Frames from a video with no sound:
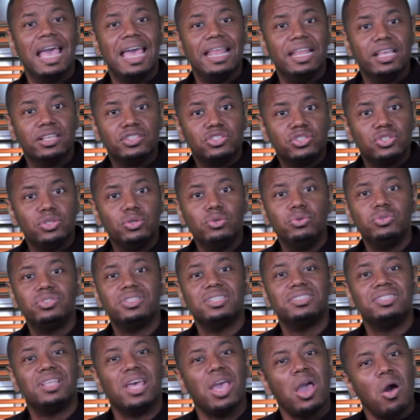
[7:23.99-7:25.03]
An
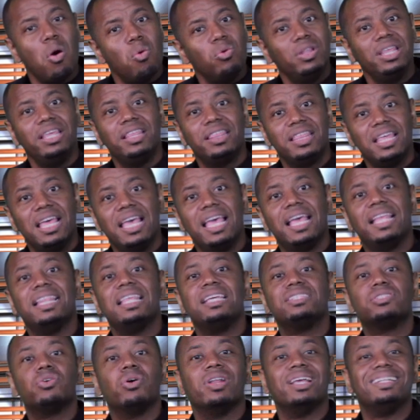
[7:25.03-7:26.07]
excuse is the only thing
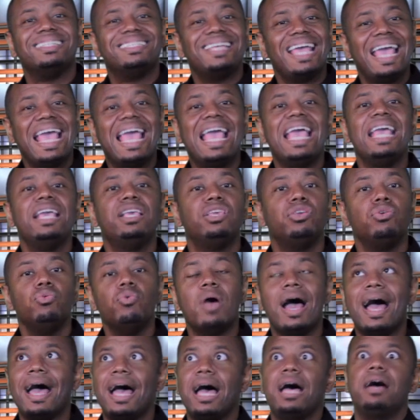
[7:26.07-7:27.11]
that's going to take
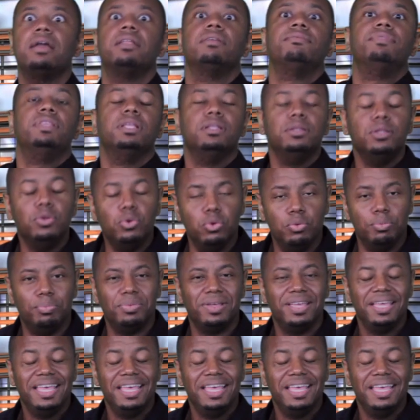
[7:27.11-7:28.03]
you out of the loop.